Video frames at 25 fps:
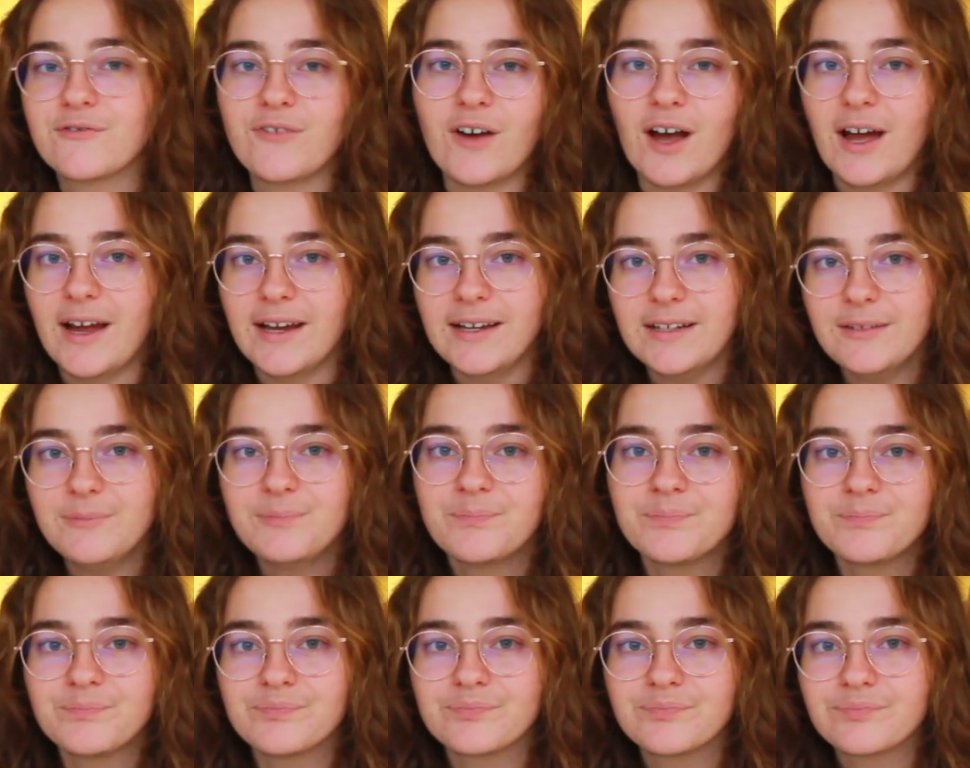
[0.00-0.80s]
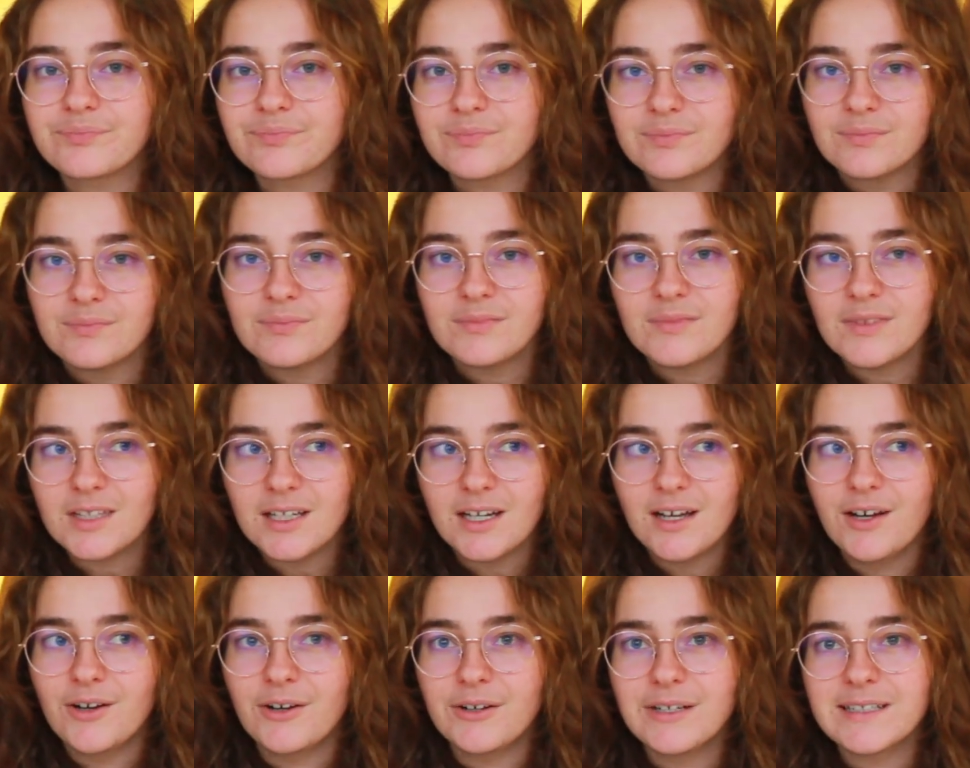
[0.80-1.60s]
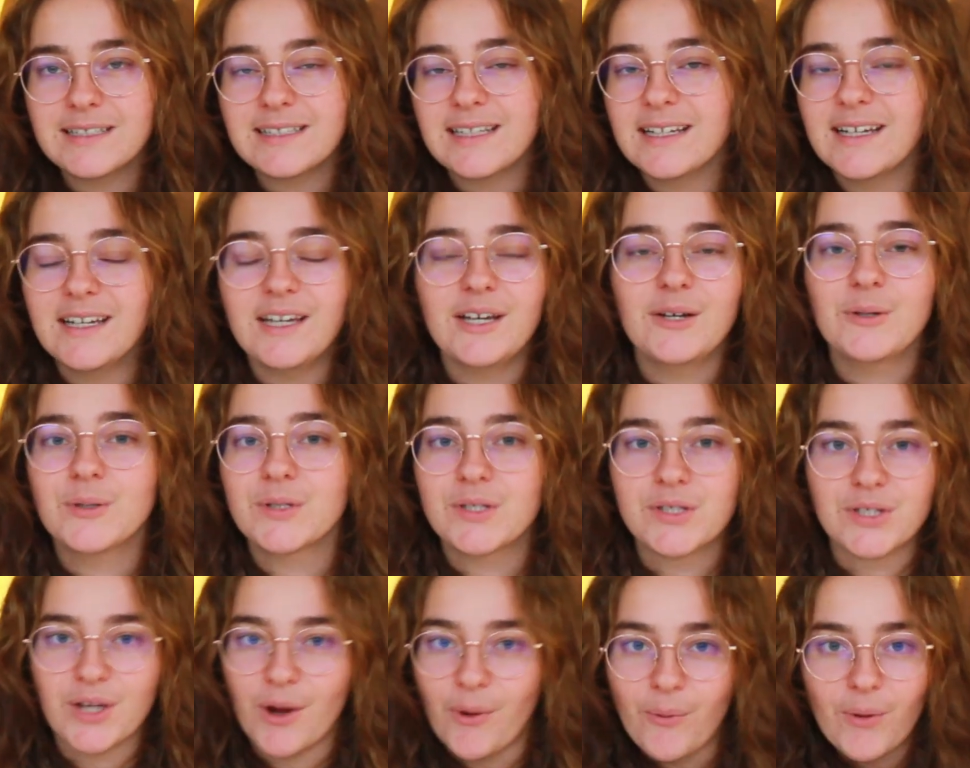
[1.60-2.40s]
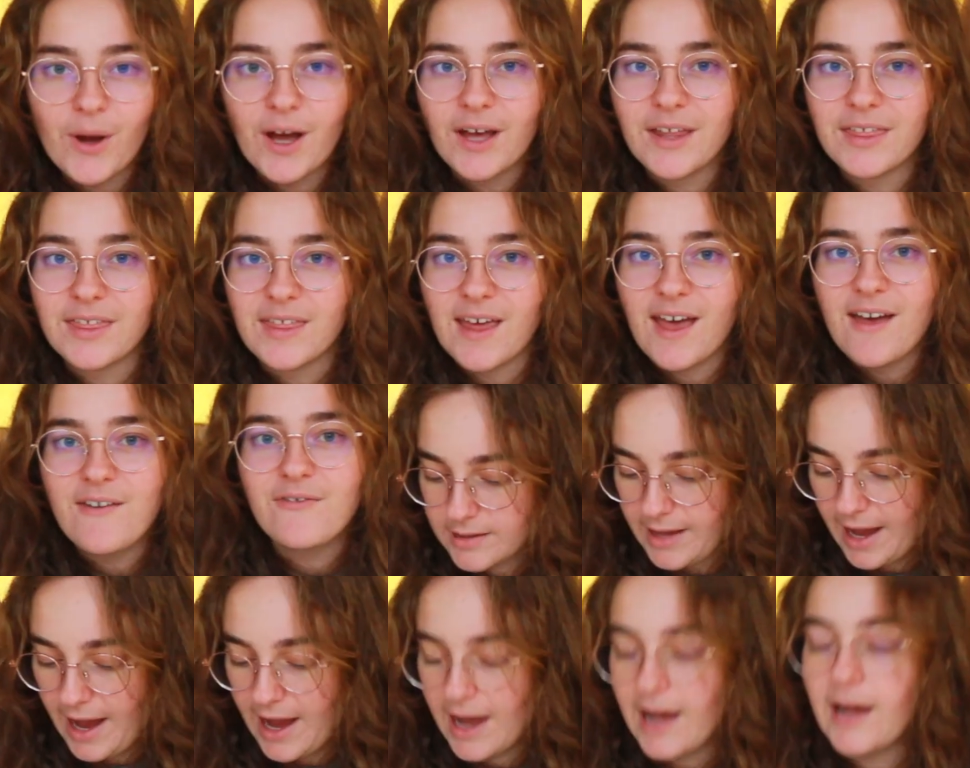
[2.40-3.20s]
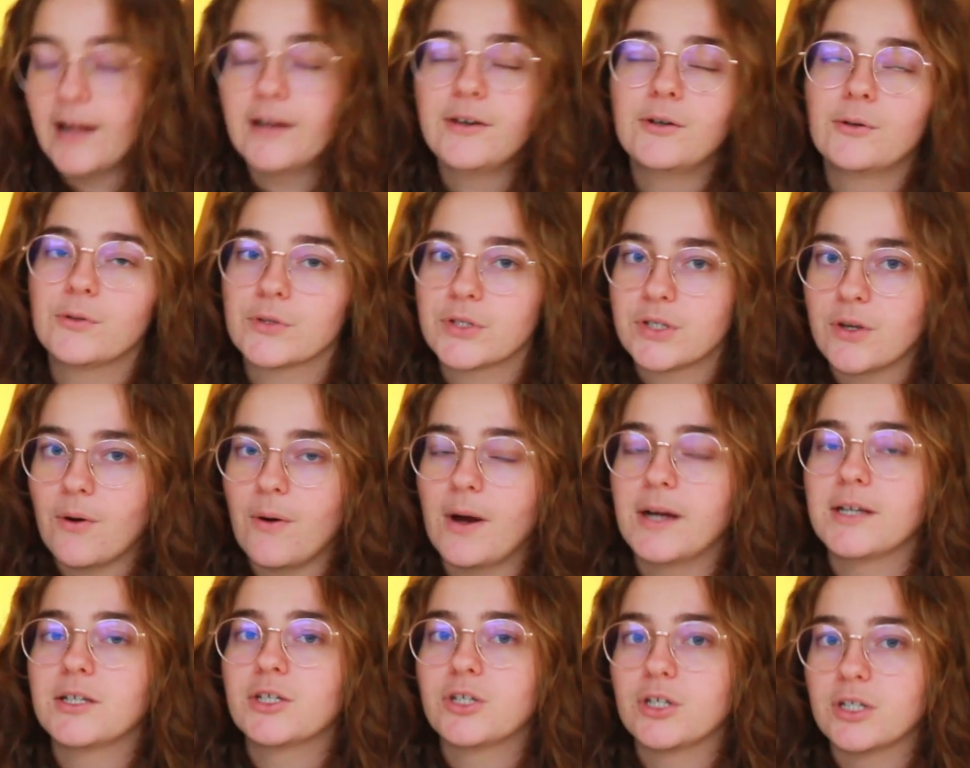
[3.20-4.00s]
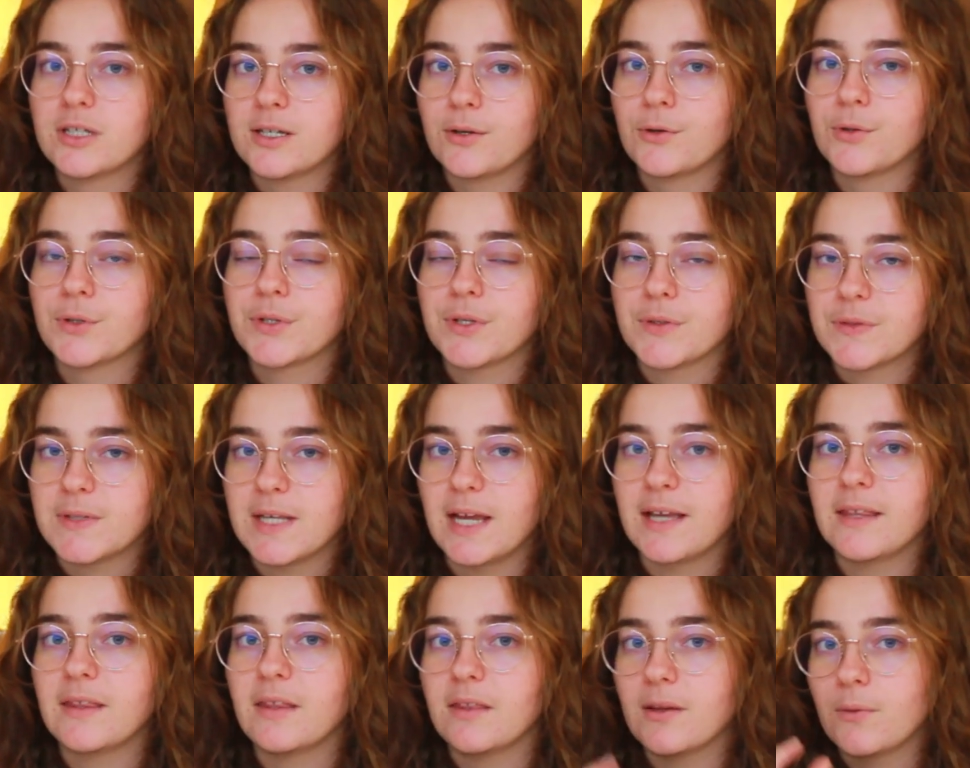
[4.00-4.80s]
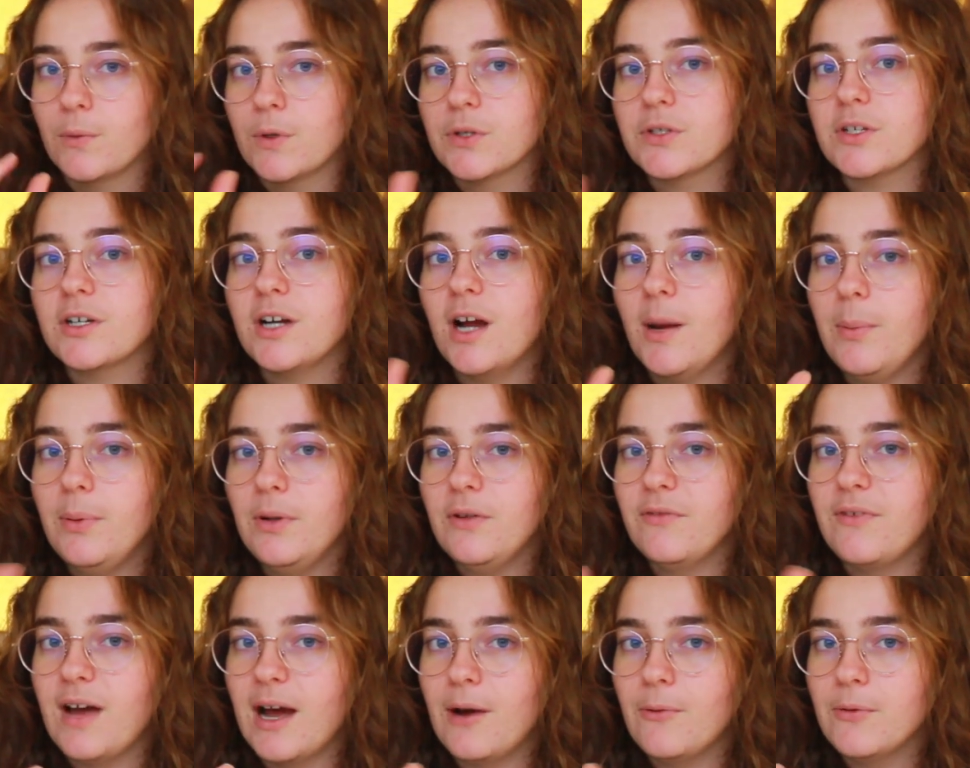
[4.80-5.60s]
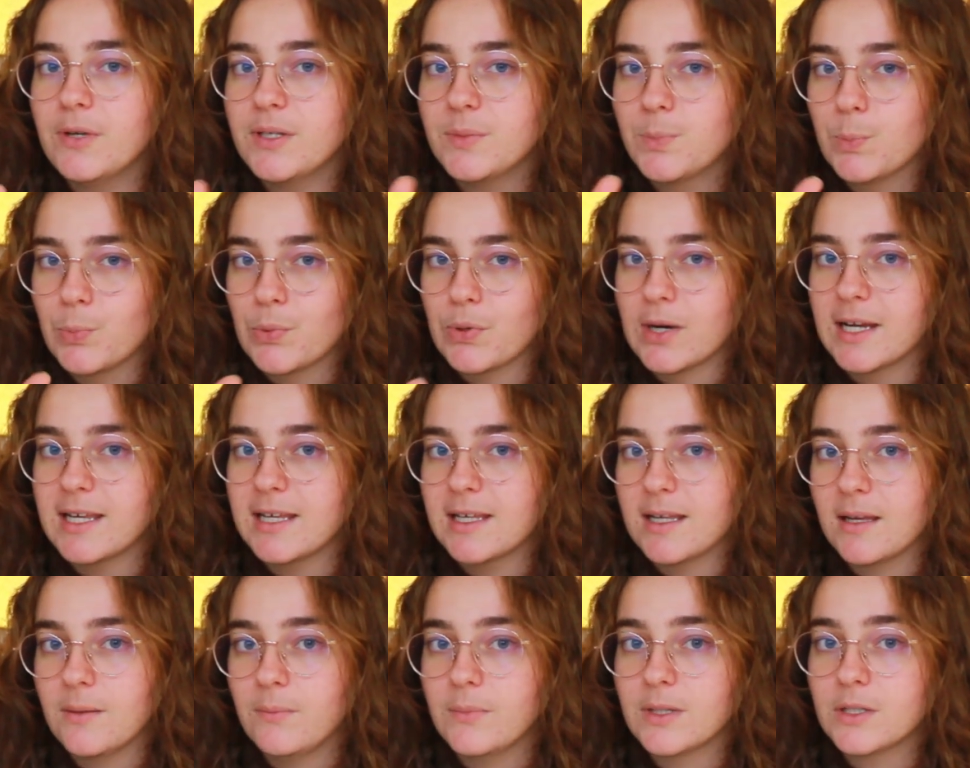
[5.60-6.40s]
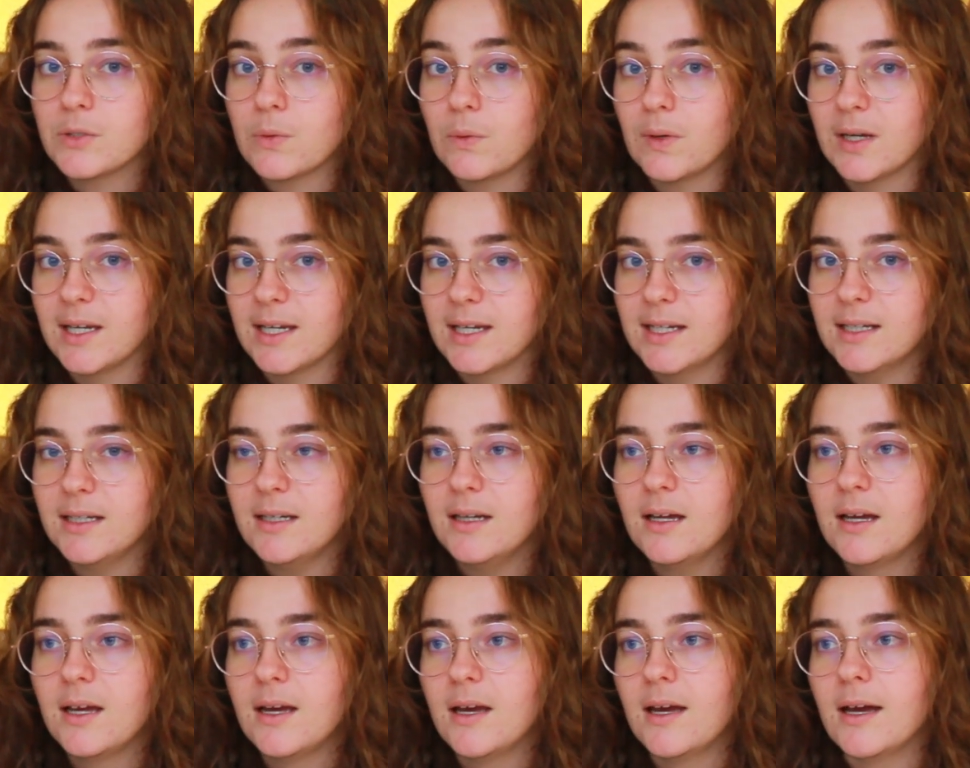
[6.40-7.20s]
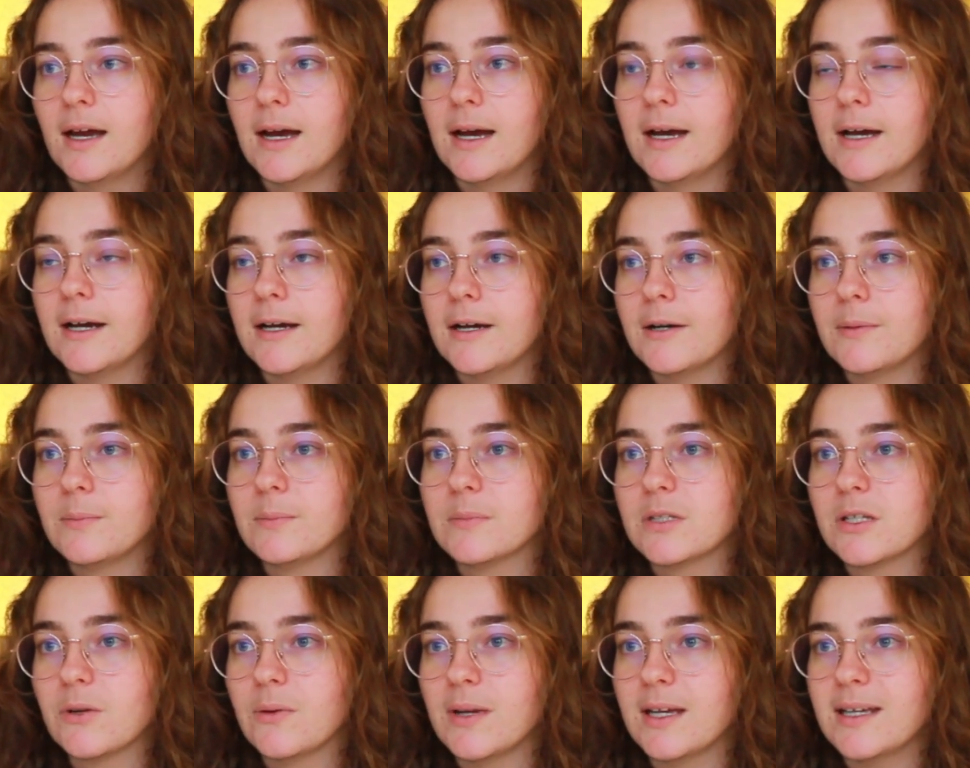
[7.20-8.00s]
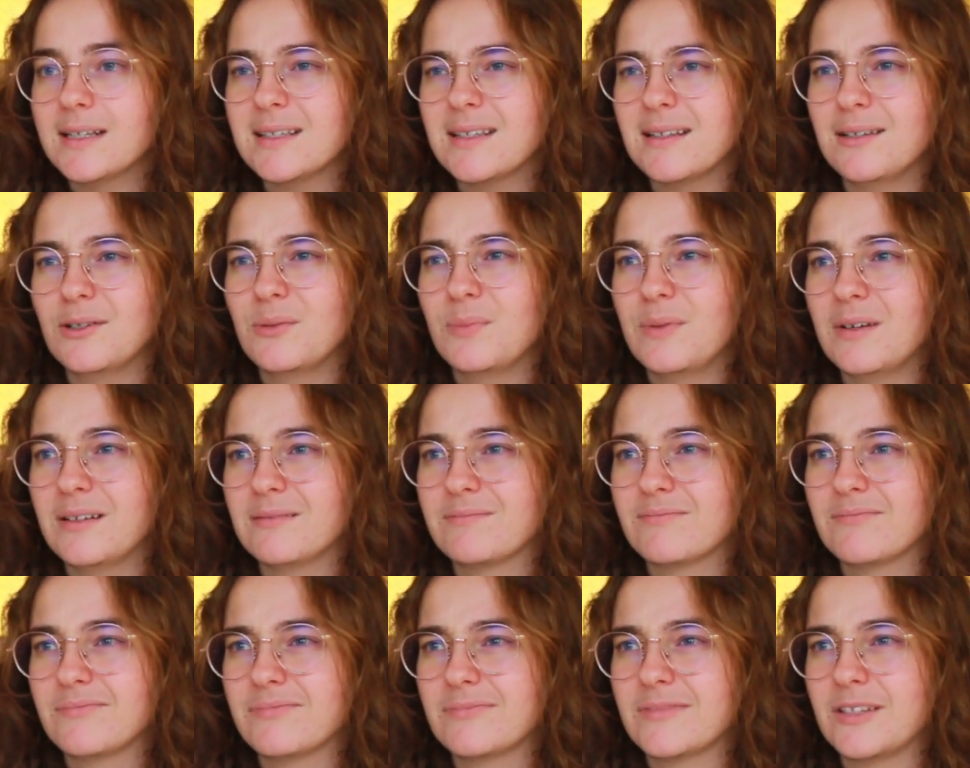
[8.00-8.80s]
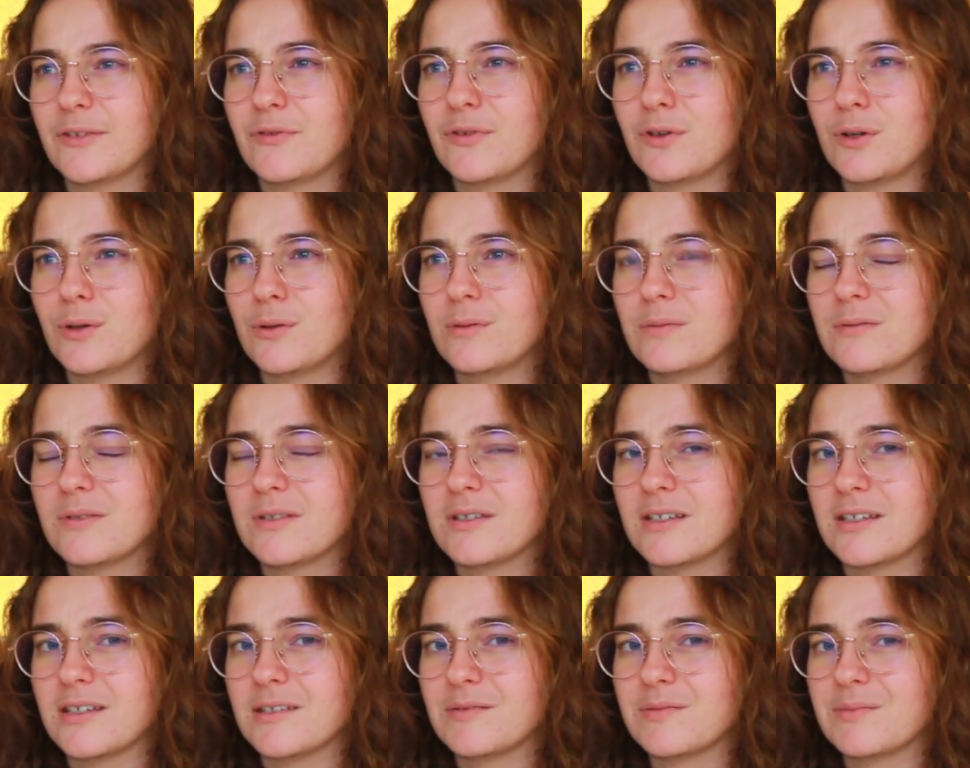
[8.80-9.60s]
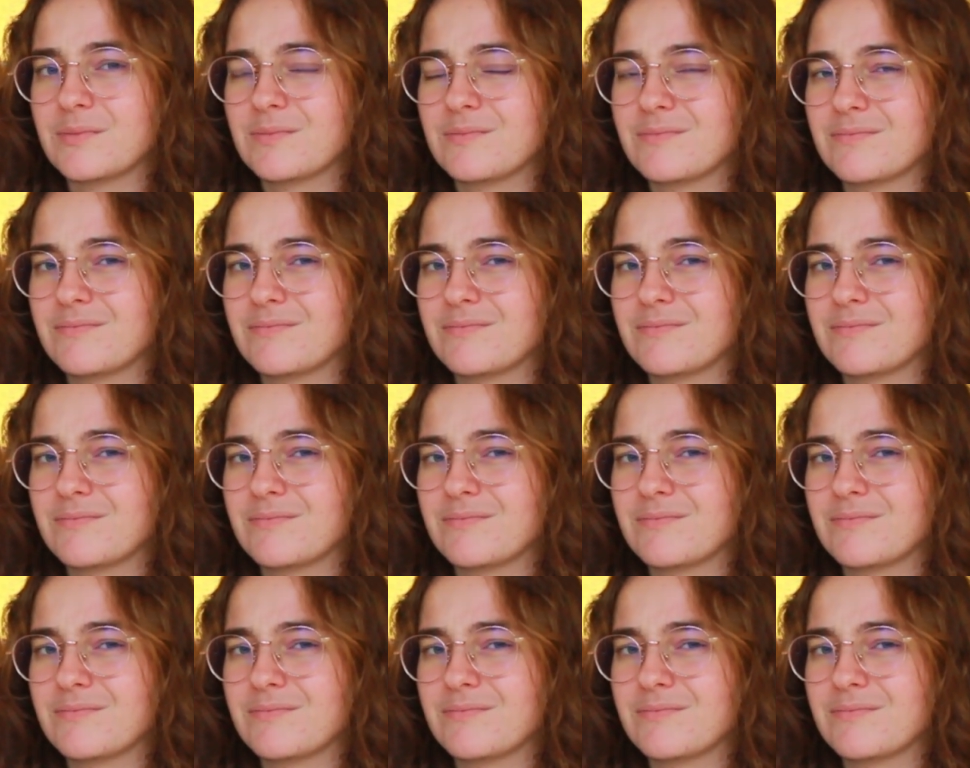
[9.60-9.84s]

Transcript: fine. Honestly, it was so worth it. Yeah, and also I should also say that there was a couple of hours break in between. So it is a little bit difficult to